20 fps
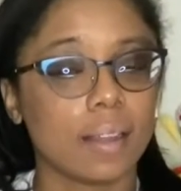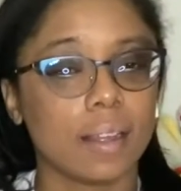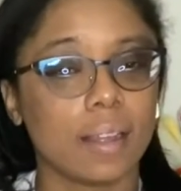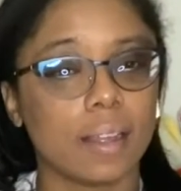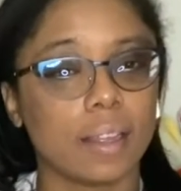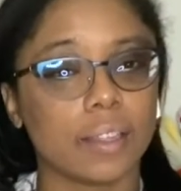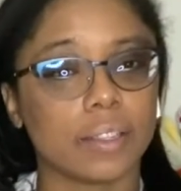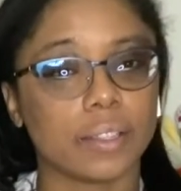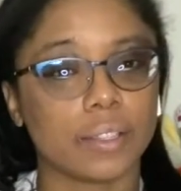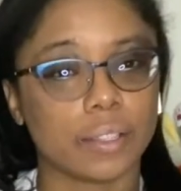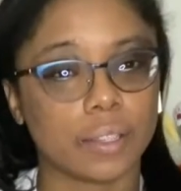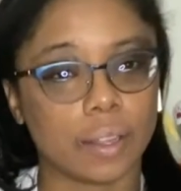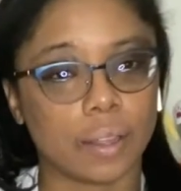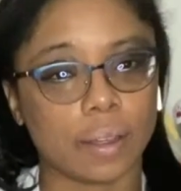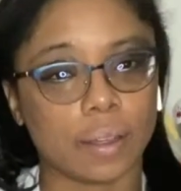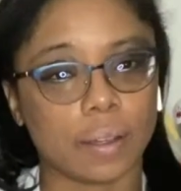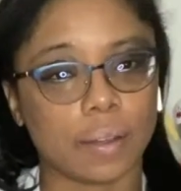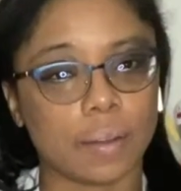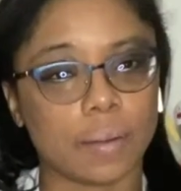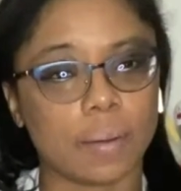
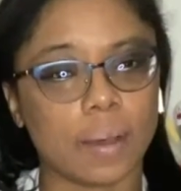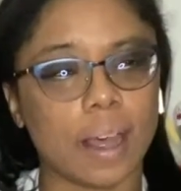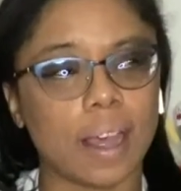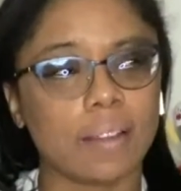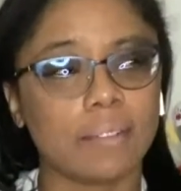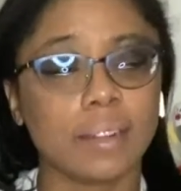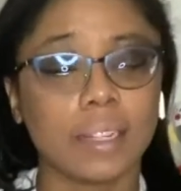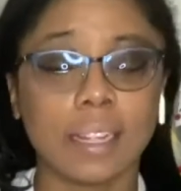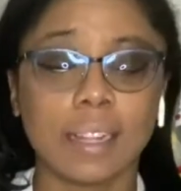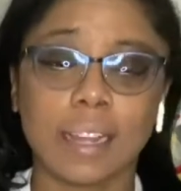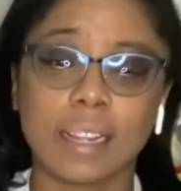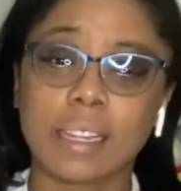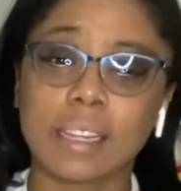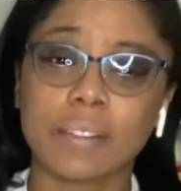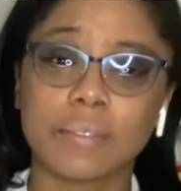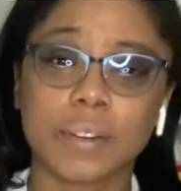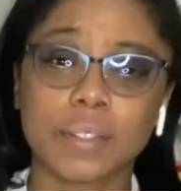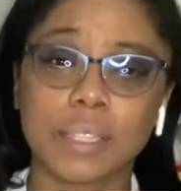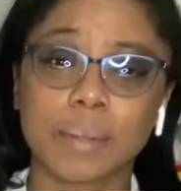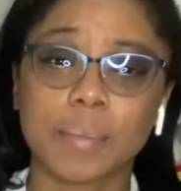So I really liked
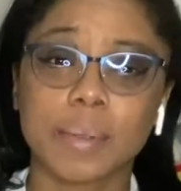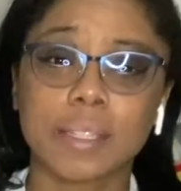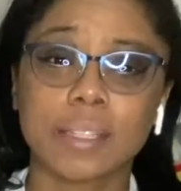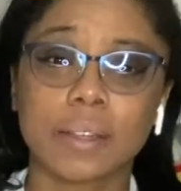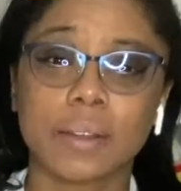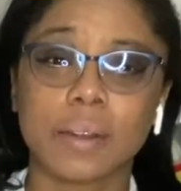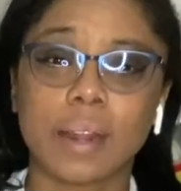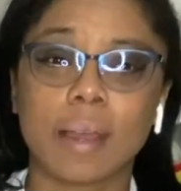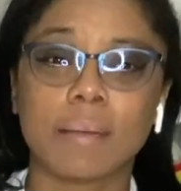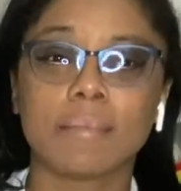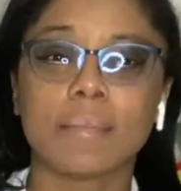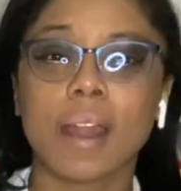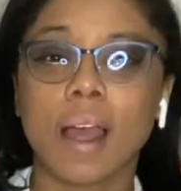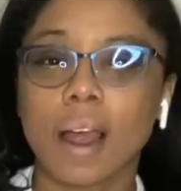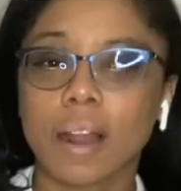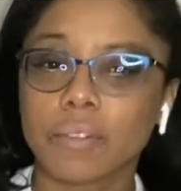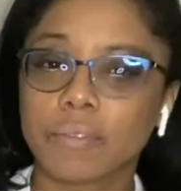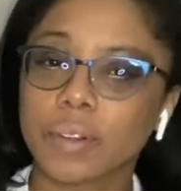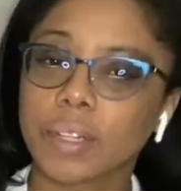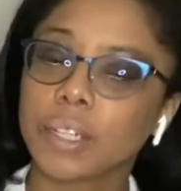the first episode. I'm
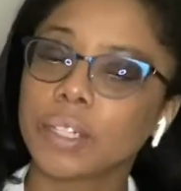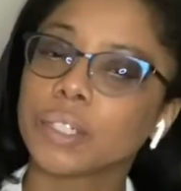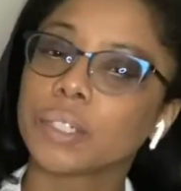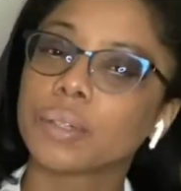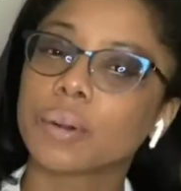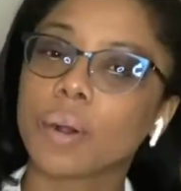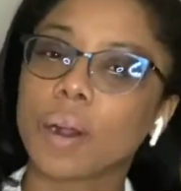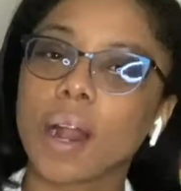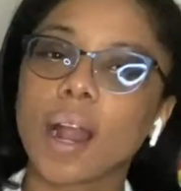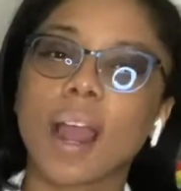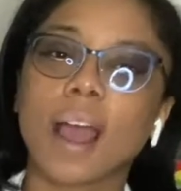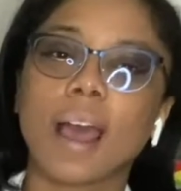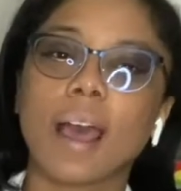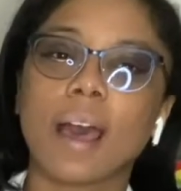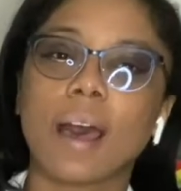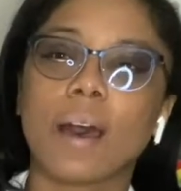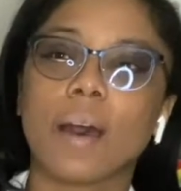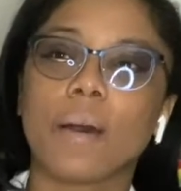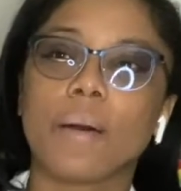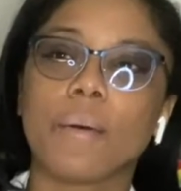not really sure
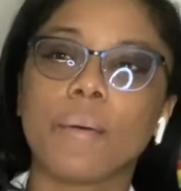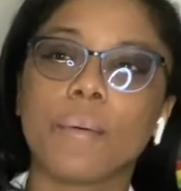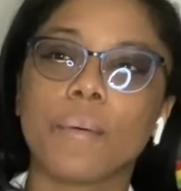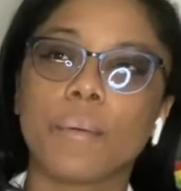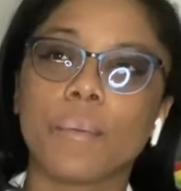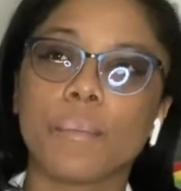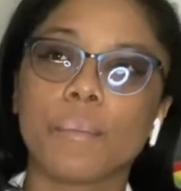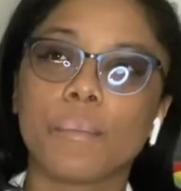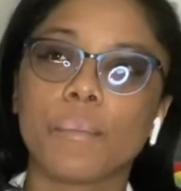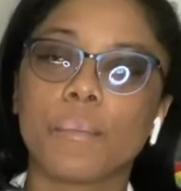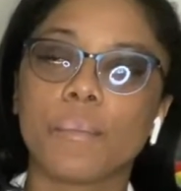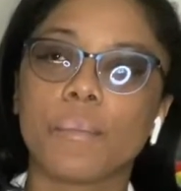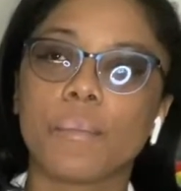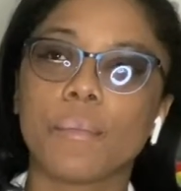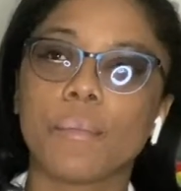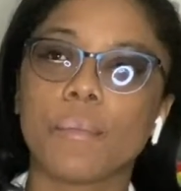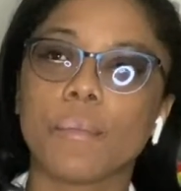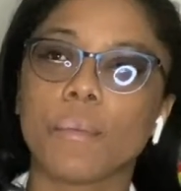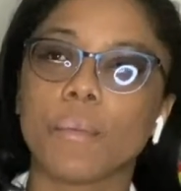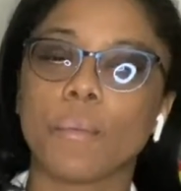how
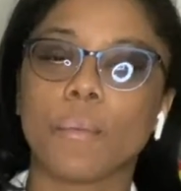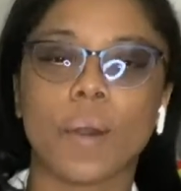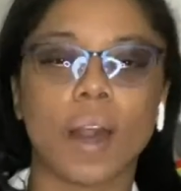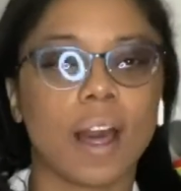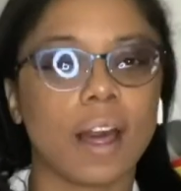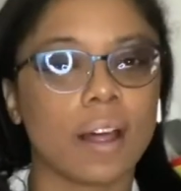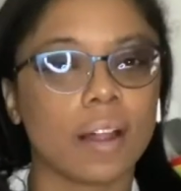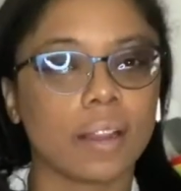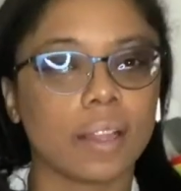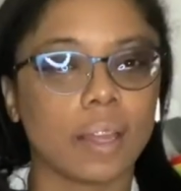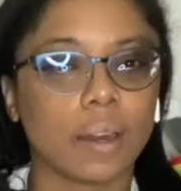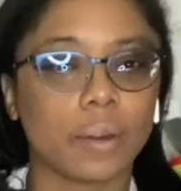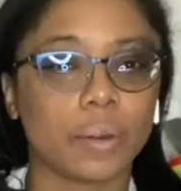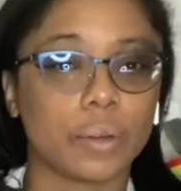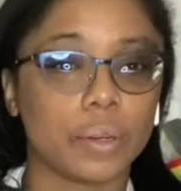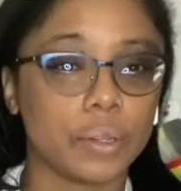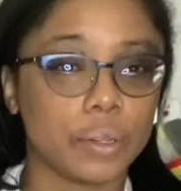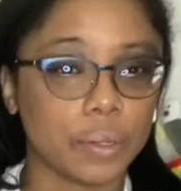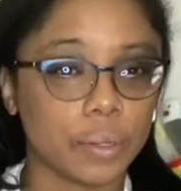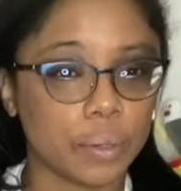well it'll
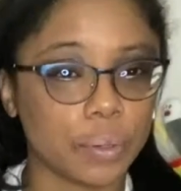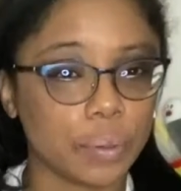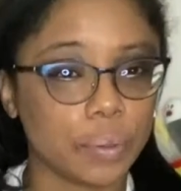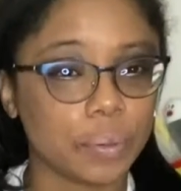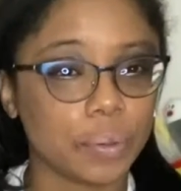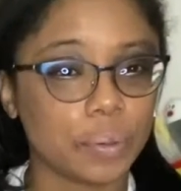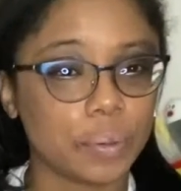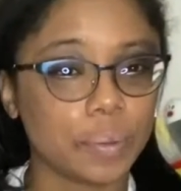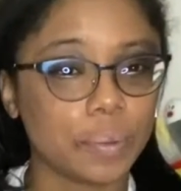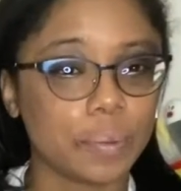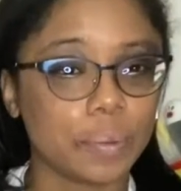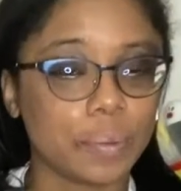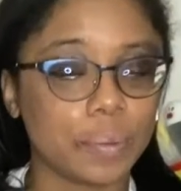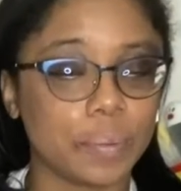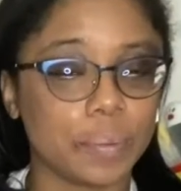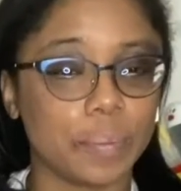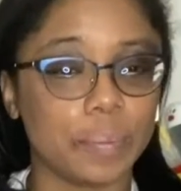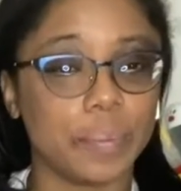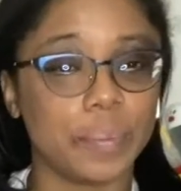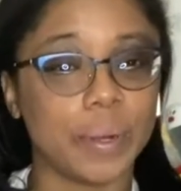do,
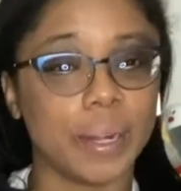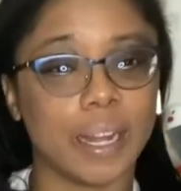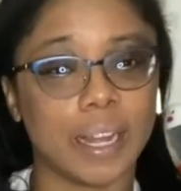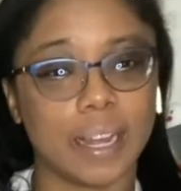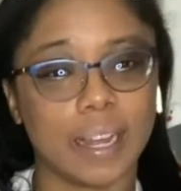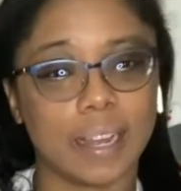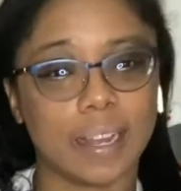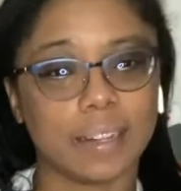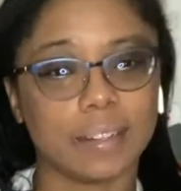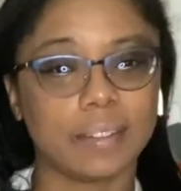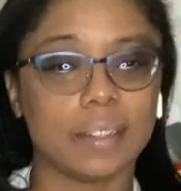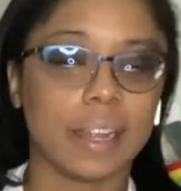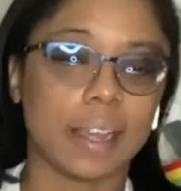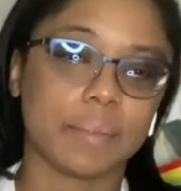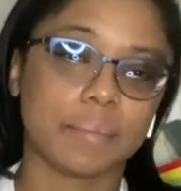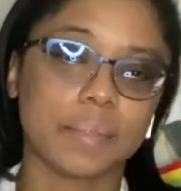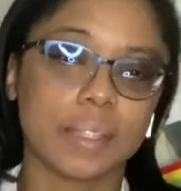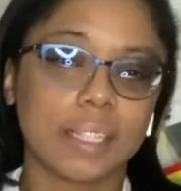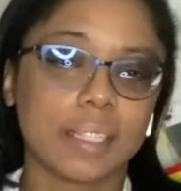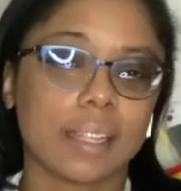but yeah,
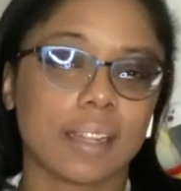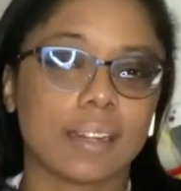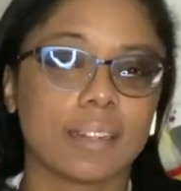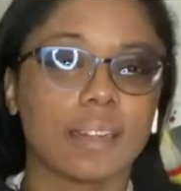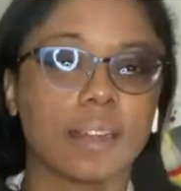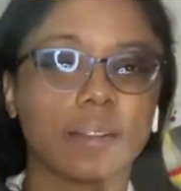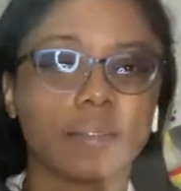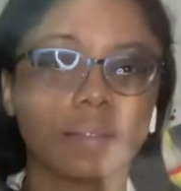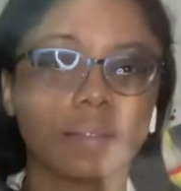6 out of 10.